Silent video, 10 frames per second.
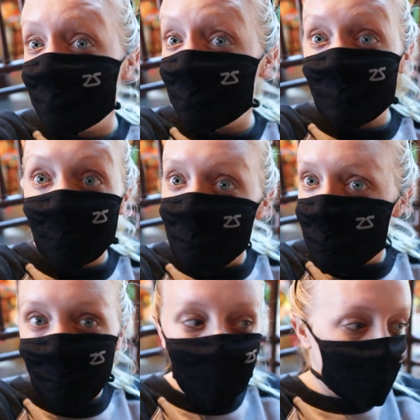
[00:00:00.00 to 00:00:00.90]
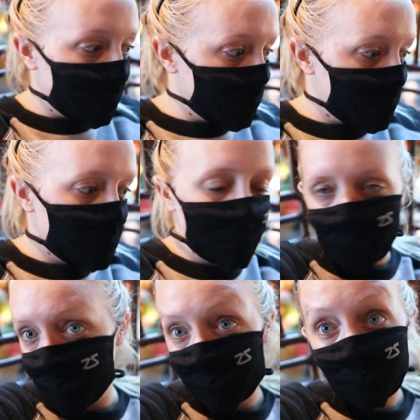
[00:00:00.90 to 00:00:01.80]
There was other people in line too.
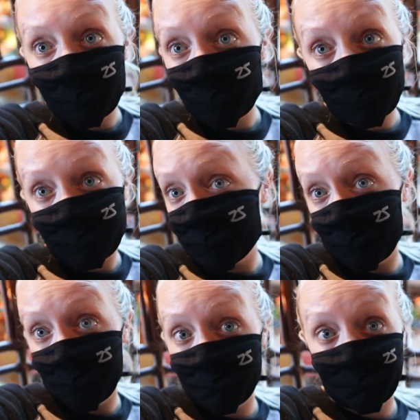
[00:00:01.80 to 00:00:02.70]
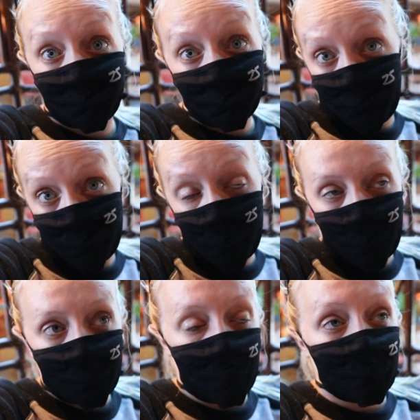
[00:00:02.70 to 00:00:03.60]
They must have heard the same
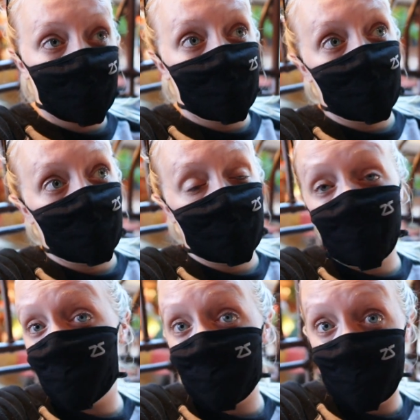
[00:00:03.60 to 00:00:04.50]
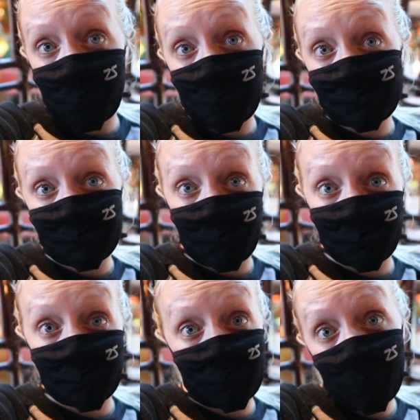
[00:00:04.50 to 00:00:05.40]
thing, that they would be getting
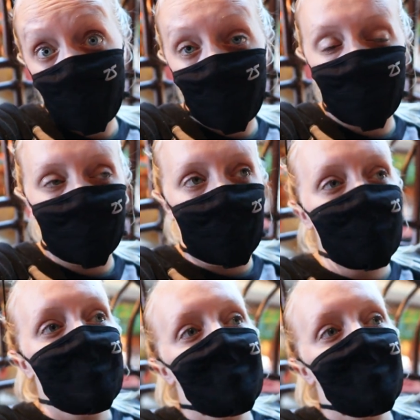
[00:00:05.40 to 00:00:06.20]
some today, hopefully.